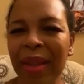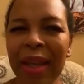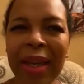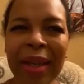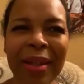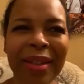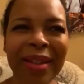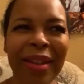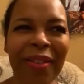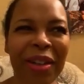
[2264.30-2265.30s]
And
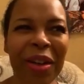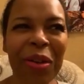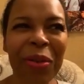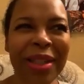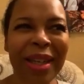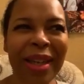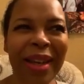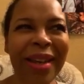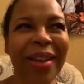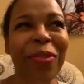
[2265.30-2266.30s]
you never know, one
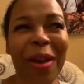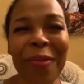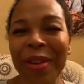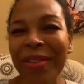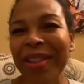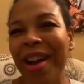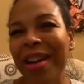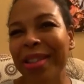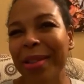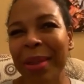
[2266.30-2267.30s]
day if Raphael
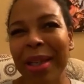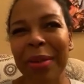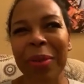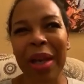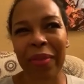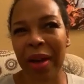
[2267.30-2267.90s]
talks to me and we have a